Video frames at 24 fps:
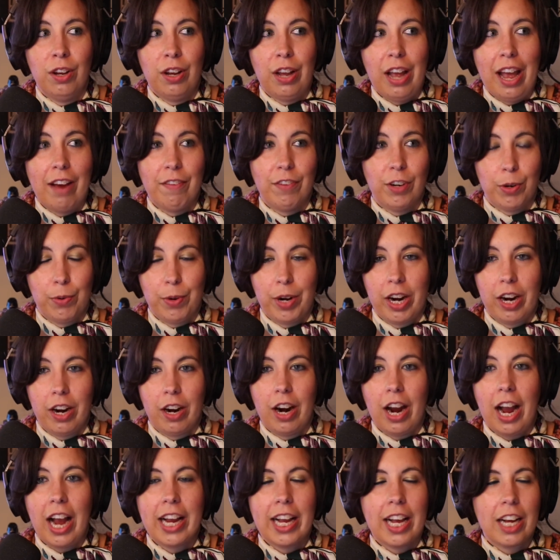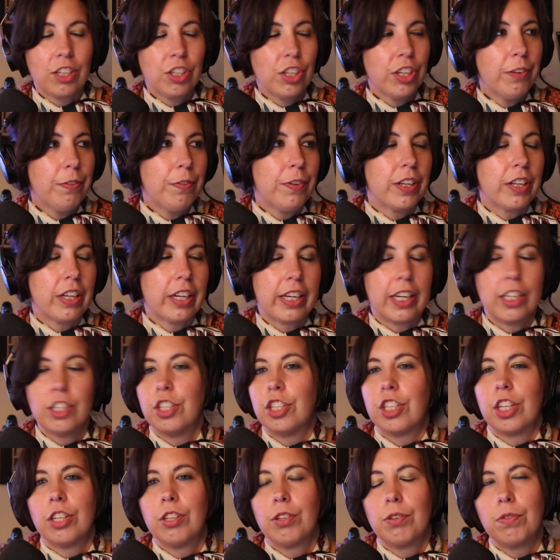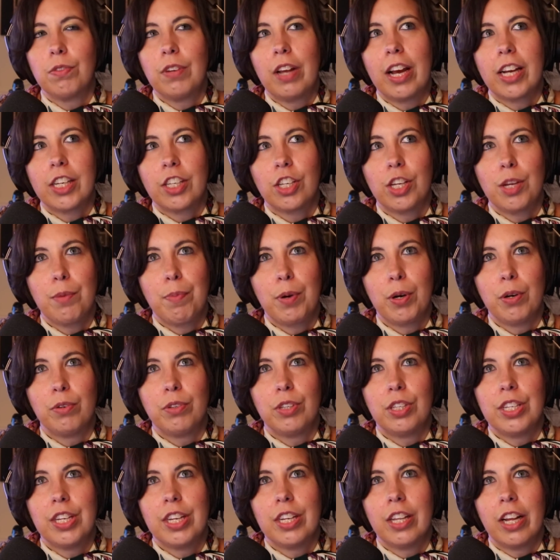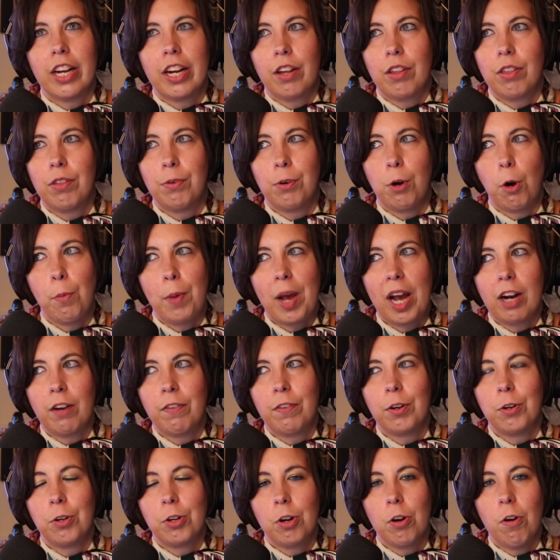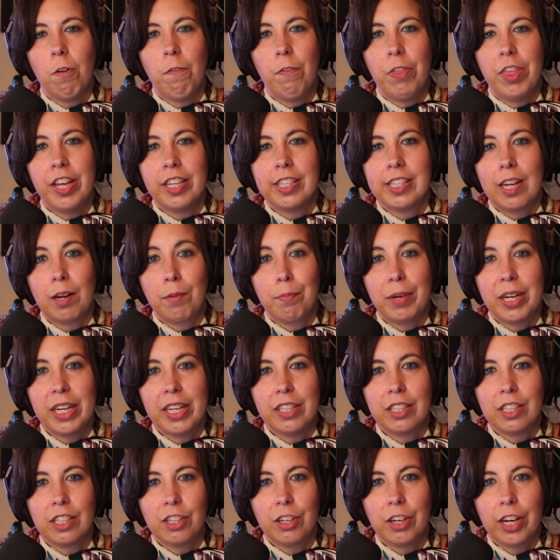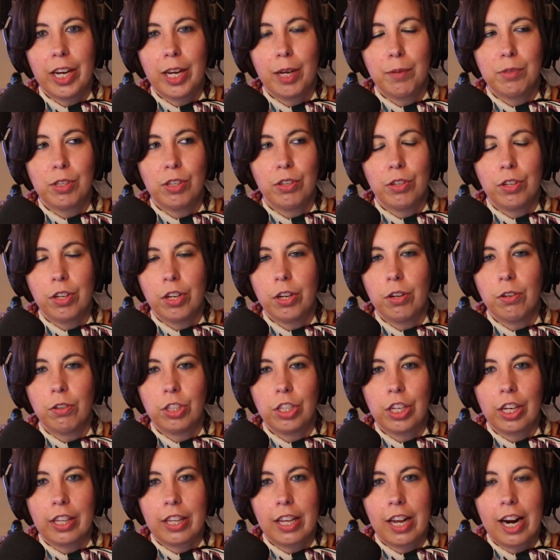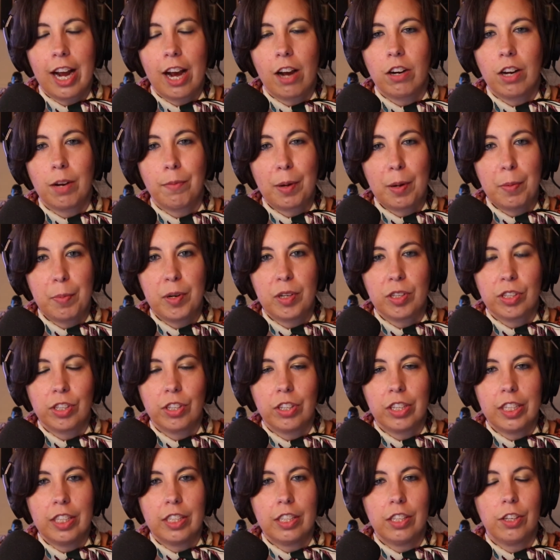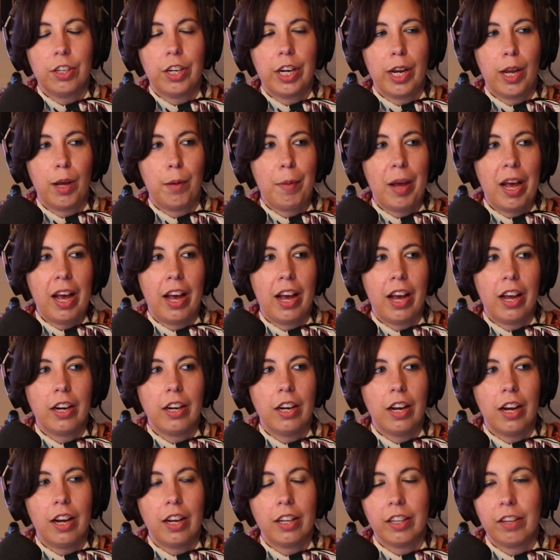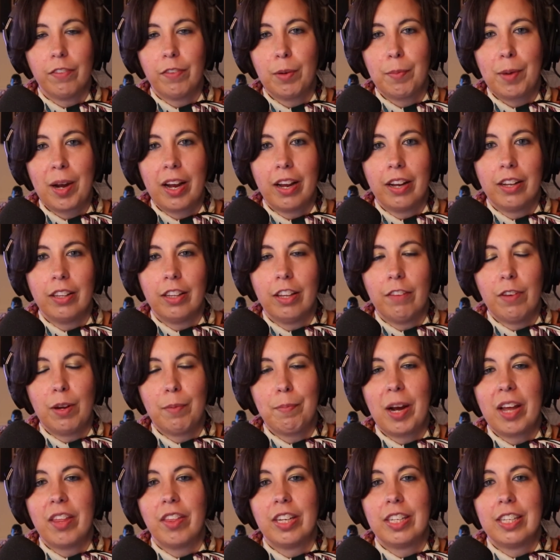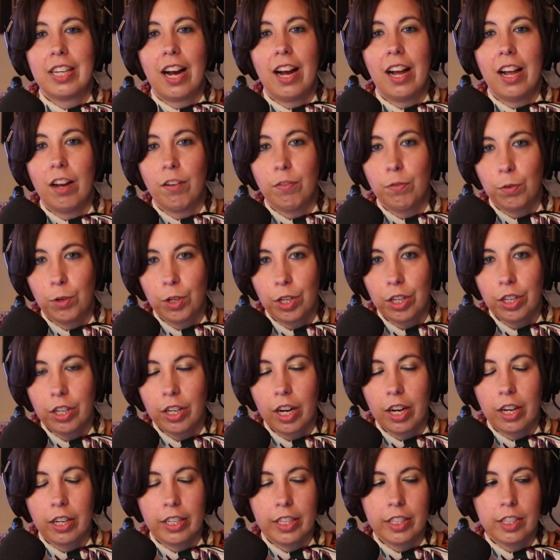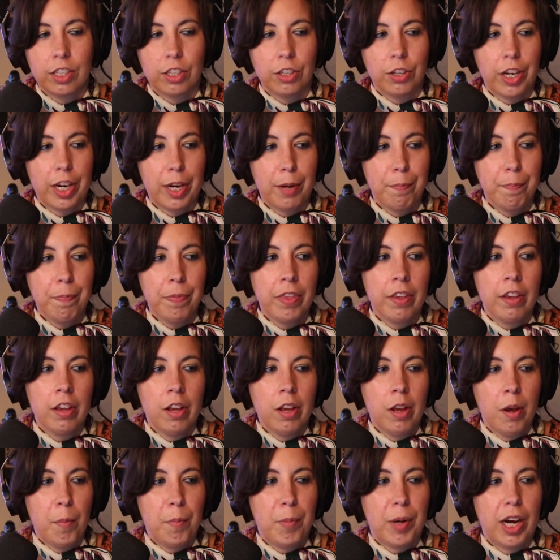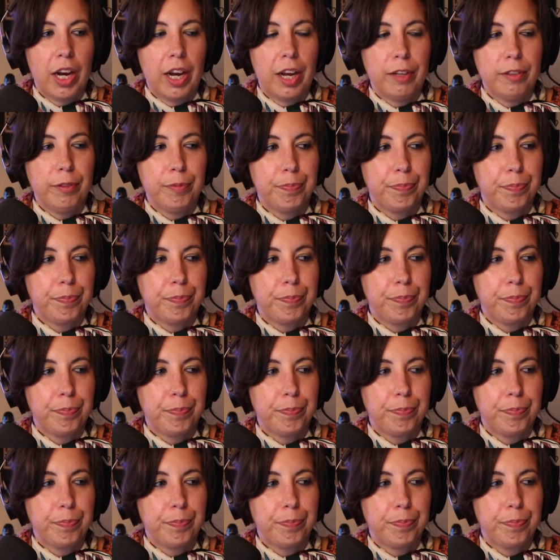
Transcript: everywhere. I actually feel like I just actually posted like a throwback photo of this on my Instagram, so you could go check that out on my personal Instagram at living by the .f word on Instagram. But